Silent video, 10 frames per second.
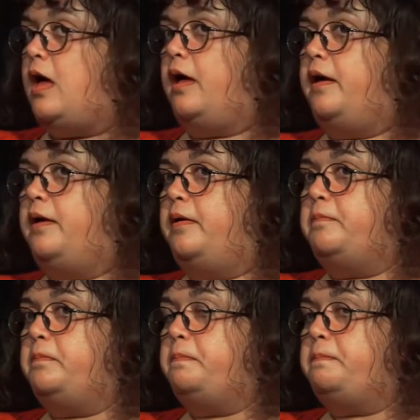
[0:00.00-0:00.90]

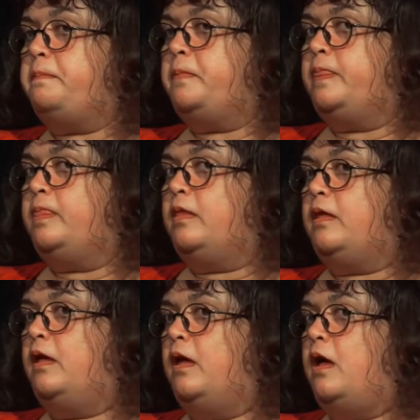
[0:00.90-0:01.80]
Um,
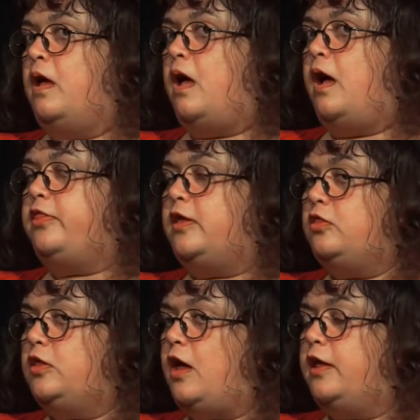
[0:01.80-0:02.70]
I think
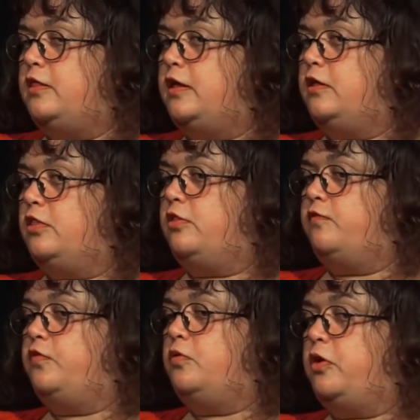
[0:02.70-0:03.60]
the ideas
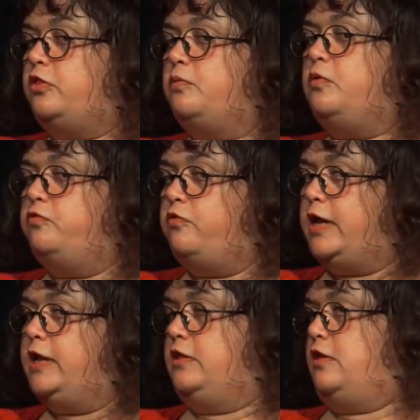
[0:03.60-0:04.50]
for the ones that will
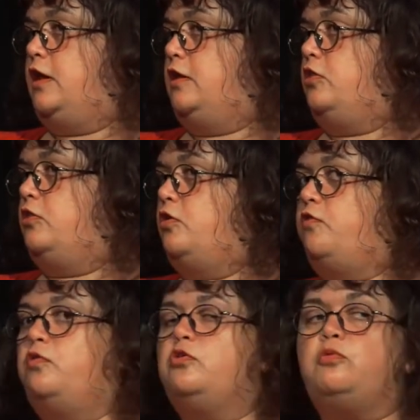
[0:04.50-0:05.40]
really turn into the
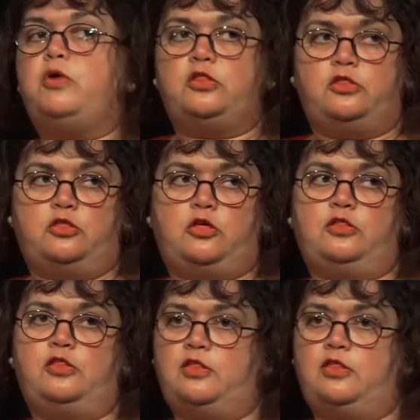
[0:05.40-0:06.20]
novel, the ones that just